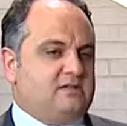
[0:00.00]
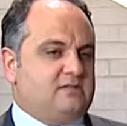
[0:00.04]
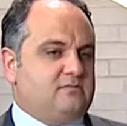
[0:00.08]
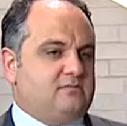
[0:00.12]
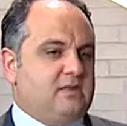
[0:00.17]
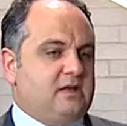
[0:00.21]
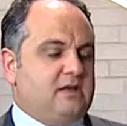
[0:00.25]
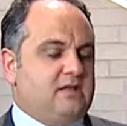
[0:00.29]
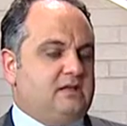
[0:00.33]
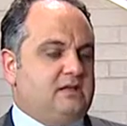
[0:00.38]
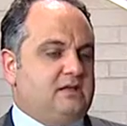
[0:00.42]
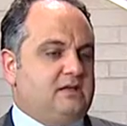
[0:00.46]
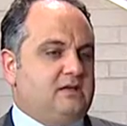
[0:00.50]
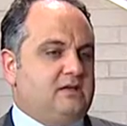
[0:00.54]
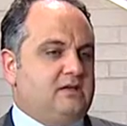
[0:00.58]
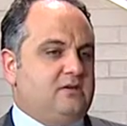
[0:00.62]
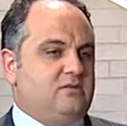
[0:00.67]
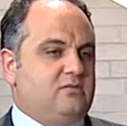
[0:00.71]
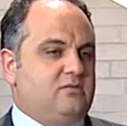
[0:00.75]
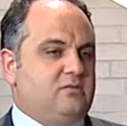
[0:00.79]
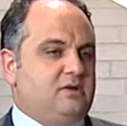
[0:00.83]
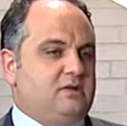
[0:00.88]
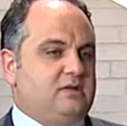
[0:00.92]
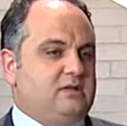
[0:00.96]
mainly
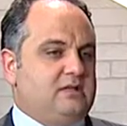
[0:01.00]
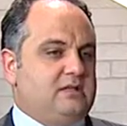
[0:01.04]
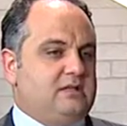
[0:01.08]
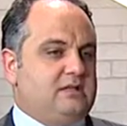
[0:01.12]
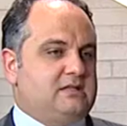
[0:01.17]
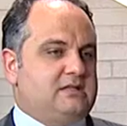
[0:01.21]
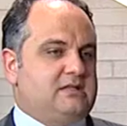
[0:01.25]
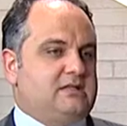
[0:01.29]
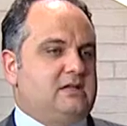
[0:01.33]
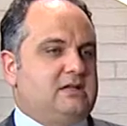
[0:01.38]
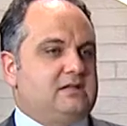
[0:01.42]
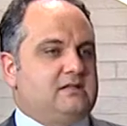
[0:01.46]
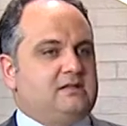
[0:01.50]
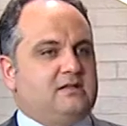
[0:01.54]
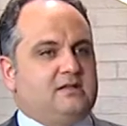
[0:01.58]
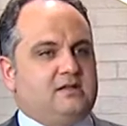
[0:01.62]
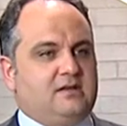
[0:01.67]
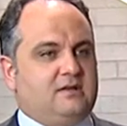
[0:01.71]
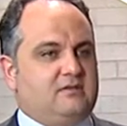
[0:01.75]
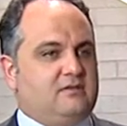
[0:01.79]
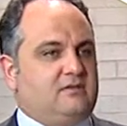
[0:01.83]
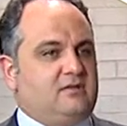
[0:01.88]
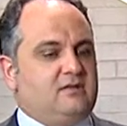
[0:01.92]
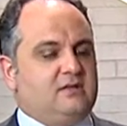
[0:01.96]
one that said
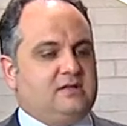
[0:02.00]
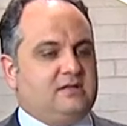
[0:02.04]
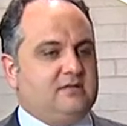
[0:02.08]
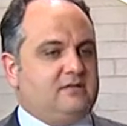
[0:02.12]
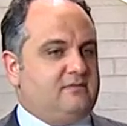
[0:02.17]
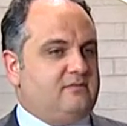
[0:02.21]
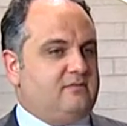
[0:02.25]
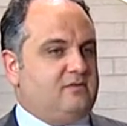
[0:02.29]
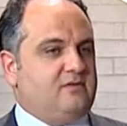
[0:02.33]
if you live